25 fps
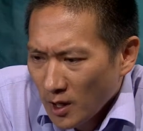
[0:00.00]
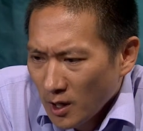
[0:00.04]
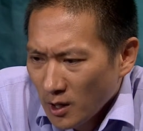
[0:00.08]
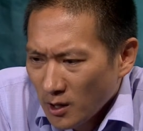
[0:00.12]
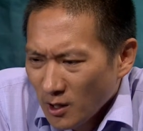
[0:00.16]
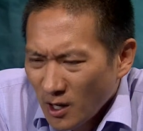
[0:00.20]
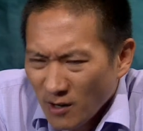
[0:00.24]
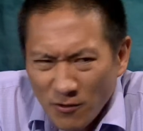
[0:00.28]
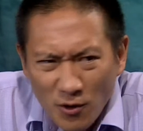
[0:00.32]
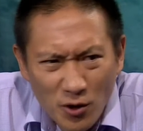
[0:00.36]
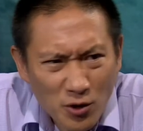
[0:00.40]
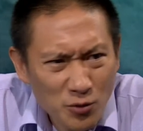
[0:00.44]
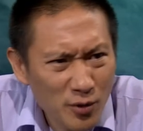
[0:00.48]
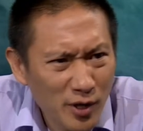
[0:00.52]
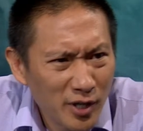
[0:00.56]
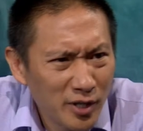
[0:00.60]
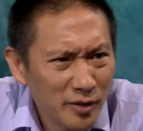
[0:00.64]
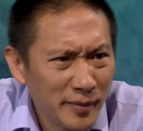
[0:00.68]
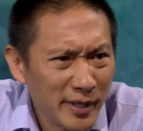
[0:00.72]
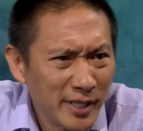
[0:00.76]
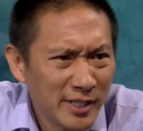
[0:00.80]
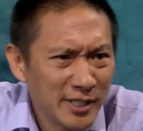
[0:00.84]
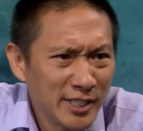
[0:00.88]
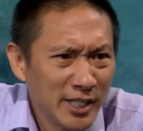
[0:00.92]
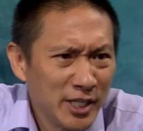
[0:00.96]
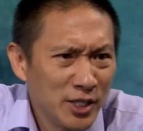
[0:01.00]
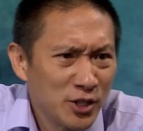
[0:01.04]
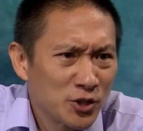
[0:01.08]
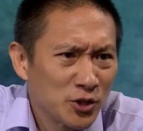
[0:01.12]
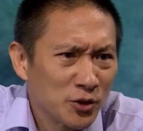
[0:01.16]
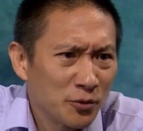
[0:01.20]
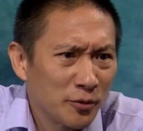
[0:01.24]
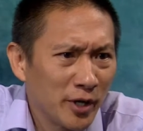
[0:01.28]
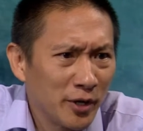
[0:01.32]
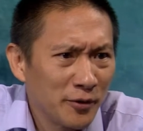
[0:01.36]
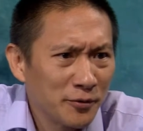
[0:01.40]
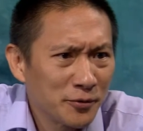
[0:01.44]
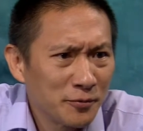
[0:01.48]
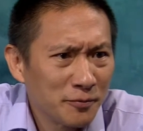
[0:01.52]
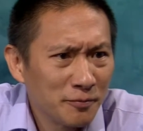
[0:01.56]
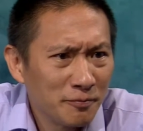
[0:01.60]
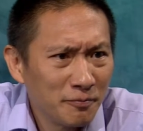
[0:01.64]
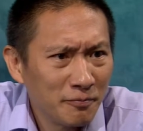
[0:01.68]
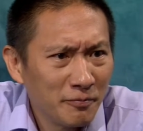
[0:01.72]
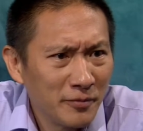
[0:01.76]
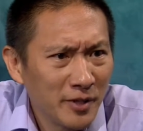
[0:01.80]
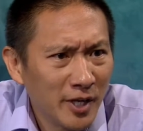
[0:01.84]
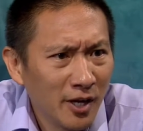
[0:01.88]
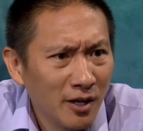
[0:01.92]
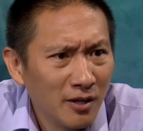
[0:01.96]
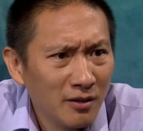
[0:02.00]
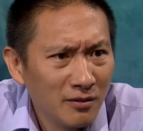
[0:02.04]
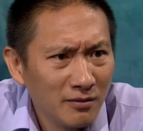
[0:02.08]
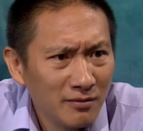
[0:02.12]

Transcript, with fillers: and I've always wanted to be a teacher when I was young.